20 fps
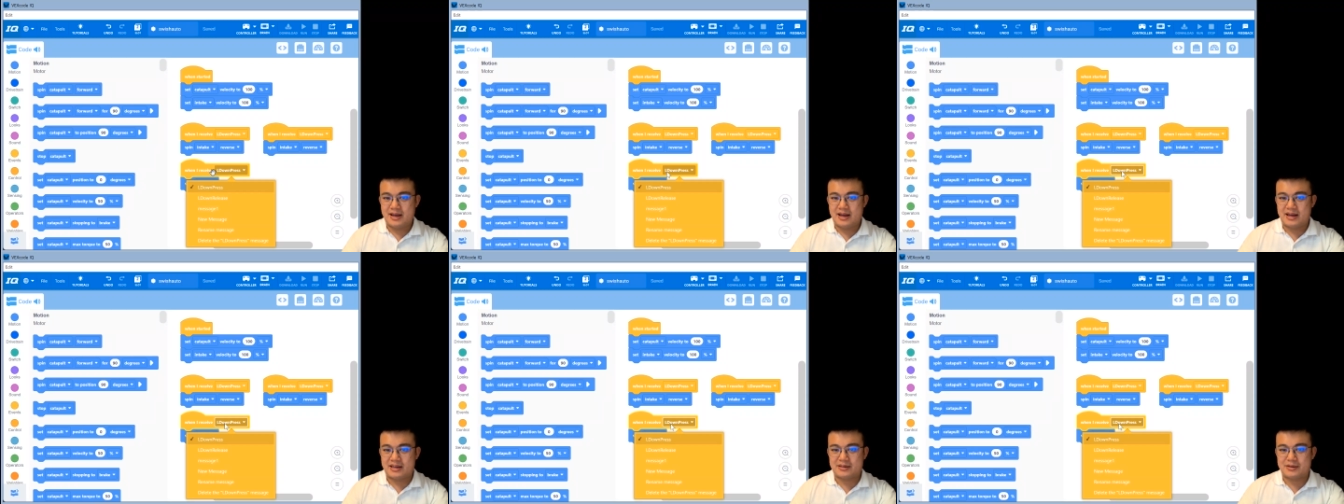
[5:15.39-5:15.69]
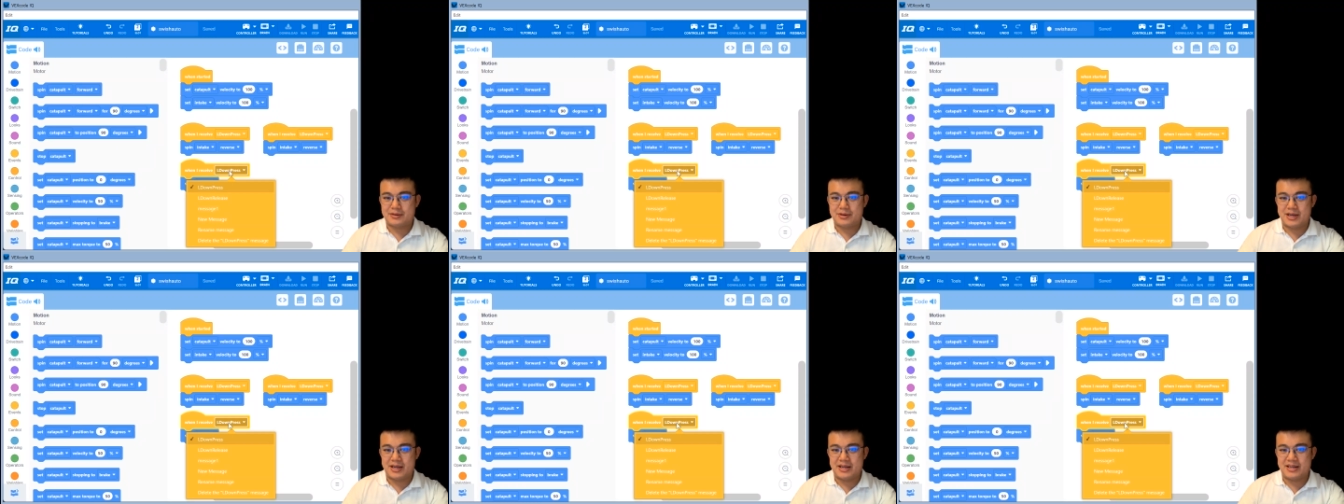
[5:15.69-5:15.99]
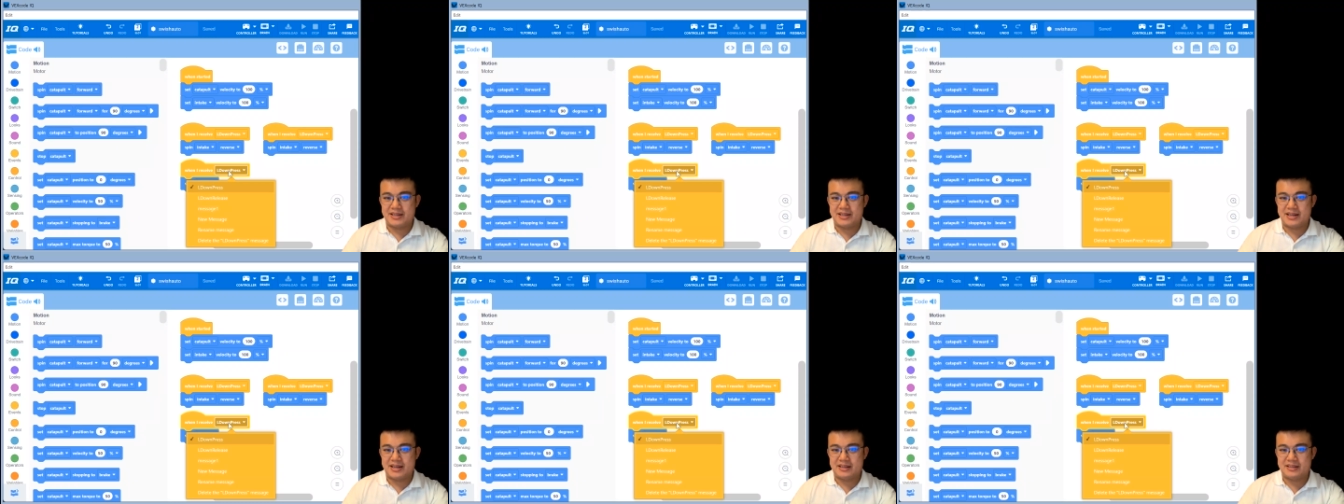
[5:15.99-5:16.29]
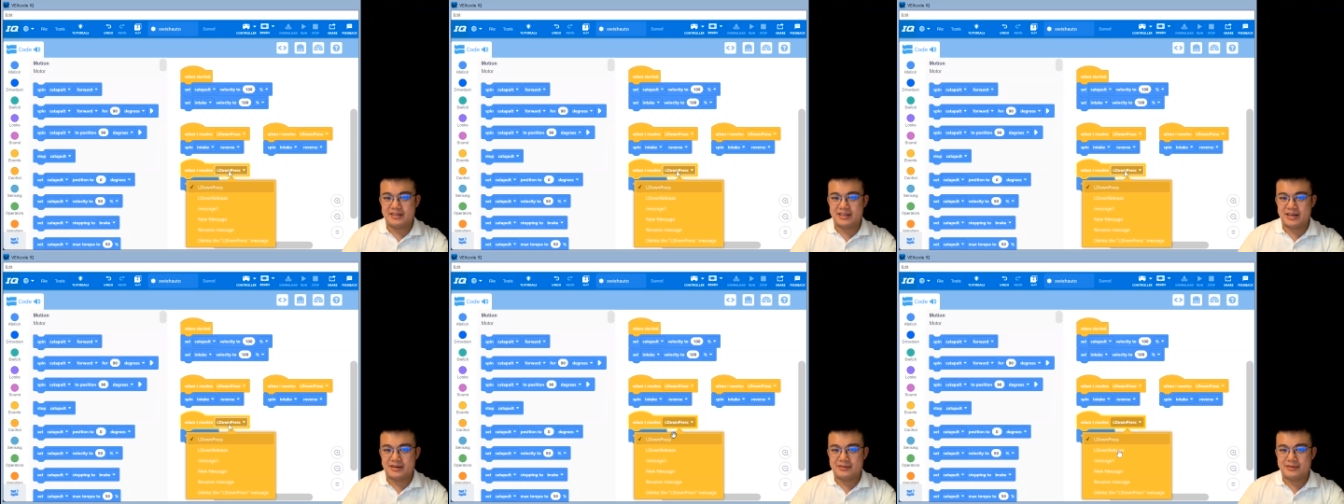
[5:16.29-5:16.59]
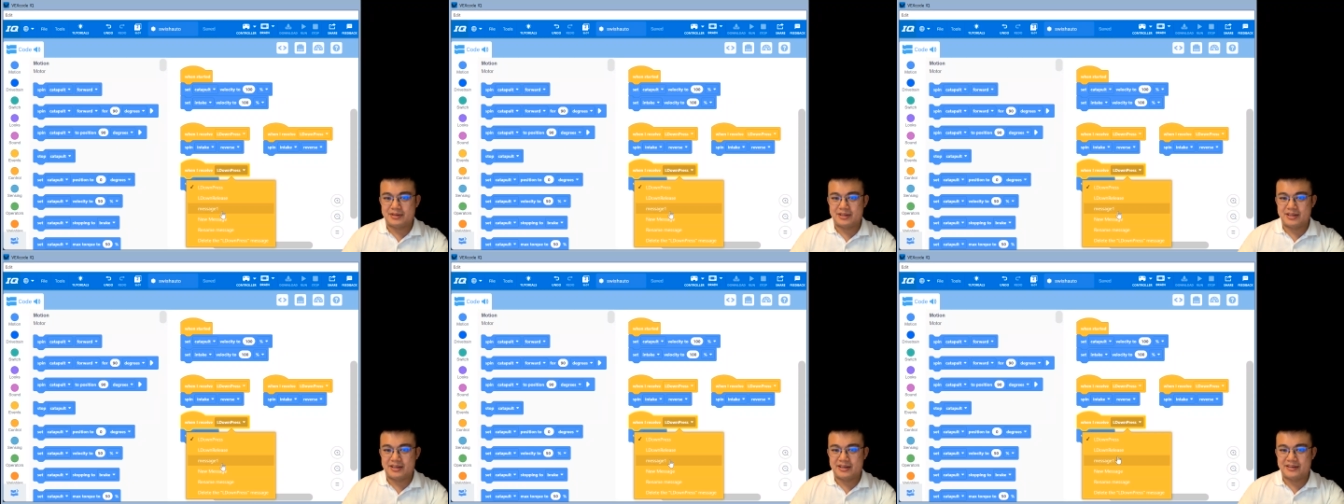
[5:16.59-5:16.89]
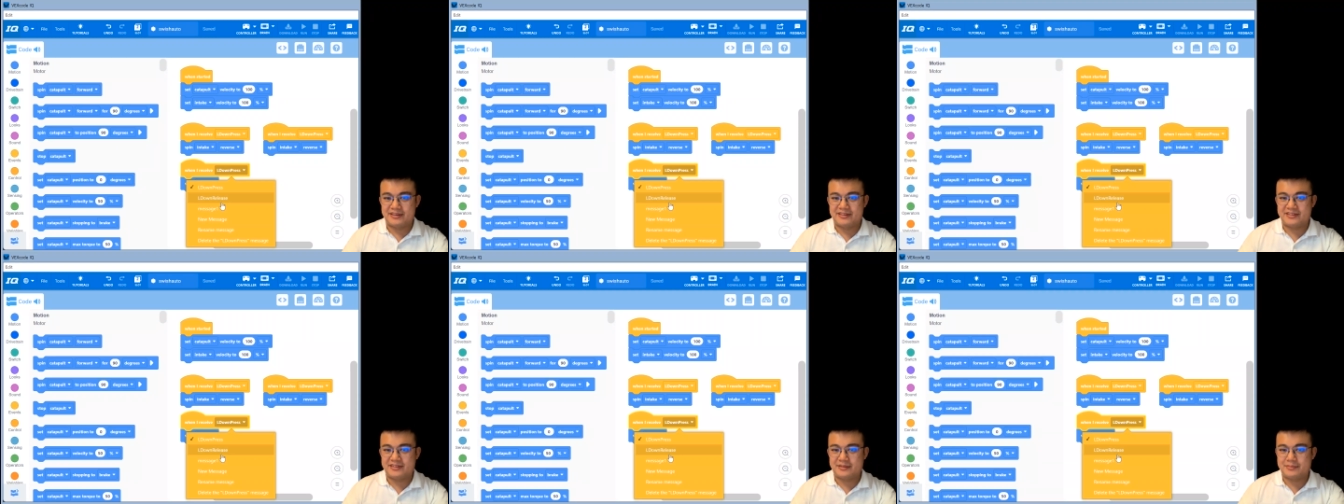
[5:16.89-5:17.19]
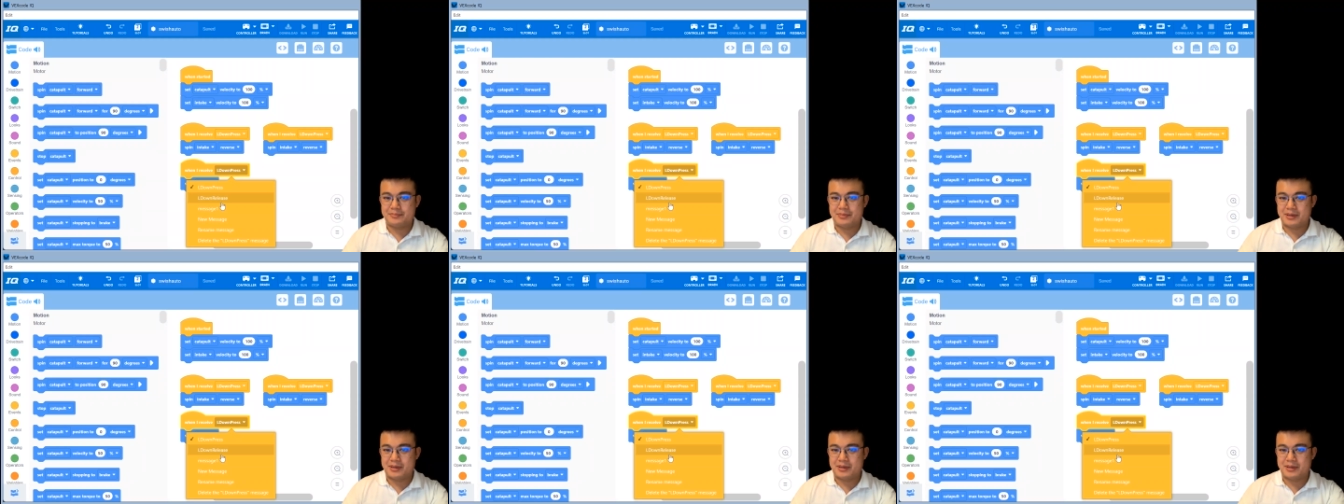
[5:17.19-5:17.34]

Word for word: I created L down release,